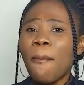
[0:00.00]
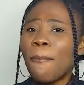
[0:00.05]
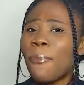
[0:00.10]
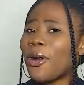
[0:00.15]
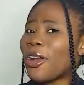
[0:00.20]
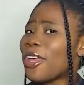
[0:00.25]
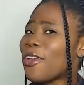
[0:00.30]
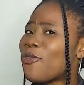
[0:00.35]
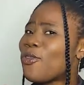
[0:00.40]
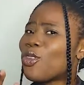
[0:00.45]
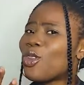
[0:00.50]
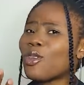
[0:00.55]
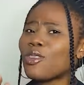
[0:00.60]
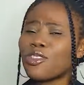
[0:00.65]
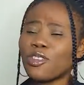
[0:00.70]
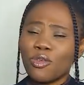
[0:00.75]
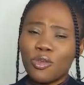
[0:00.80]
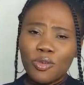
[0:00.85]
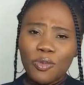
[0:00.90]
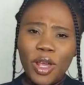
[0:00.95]
But if you don't
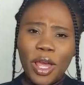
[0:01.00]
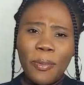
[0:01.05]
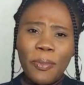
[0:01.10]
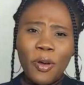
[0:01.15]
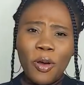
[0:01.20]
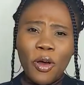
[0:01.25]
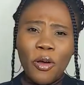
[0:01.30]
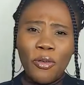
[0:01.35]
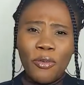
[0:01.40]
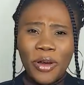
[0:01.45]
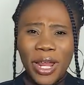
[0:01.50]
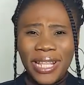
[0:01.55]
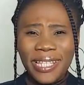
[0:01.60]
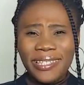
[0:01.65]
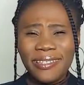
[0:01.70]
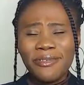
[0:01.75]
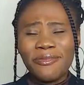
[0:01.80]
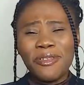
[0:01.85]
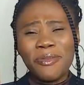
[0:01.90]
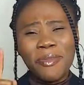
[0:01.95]
subscribe
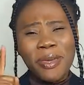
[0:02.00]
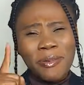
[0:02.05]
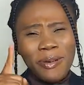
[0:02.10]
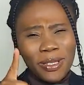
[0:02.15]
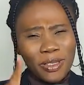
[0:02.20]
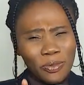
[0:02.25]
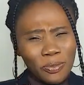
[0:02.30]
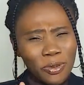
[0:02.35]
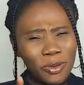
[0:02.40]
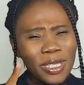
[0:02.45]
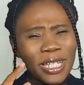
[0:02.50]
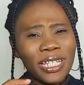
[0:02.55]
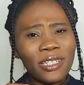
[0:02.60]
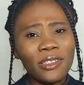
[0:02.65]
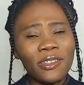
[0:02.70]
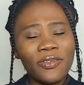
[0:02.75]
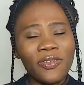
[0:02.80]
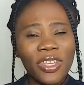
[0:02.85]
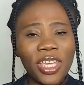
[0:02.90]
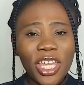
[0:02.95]
already, remember to put that
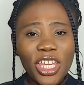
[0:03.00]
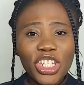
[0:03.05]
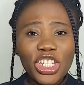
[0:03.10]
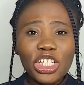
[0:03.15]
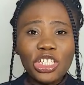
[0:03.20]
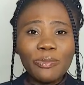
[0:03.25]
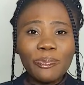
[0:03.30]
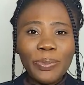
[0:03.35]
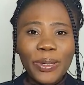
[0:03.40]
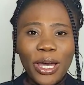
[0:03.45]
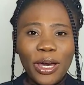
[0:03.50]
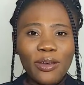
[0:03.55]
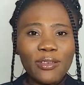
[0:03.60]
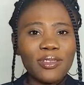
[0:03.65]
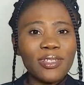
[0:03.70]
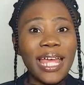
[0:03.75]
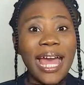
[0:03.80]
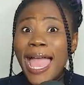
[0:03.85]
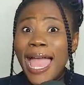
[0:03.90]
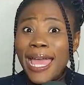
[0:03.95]
notification bell
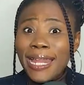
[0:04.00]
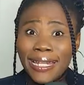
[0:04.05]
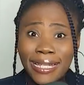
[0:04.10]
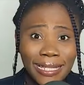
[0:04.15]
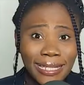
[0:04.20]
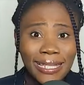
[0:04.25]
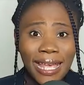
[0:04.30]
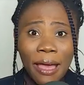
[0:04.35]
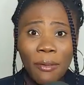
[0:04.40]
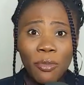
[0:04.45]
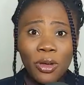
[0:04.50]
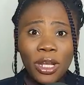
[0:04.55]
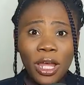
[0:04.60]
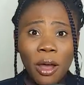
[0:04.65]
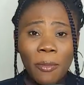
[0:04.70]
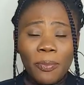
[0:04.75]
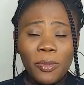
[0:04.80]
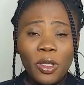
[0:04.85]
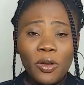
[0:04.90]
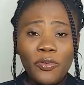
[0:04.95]
so that anytime when I
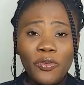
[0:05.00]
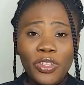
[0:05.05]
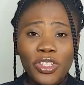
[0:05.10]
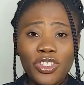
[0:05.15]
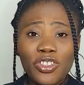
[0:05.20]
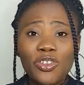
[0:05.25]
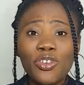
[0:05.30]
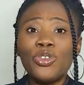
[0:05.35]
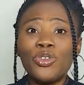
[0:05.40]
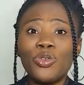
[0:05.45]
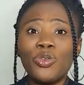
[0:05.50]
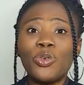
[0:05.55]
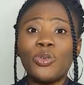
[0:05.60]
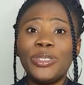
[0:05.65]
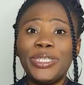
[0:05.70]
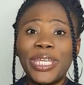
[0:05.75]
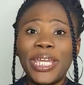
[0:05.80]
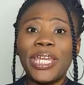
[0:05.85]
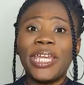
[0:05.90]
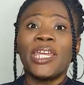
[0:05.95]
upload video, you go
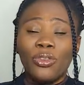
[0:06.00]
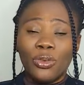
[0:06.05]
get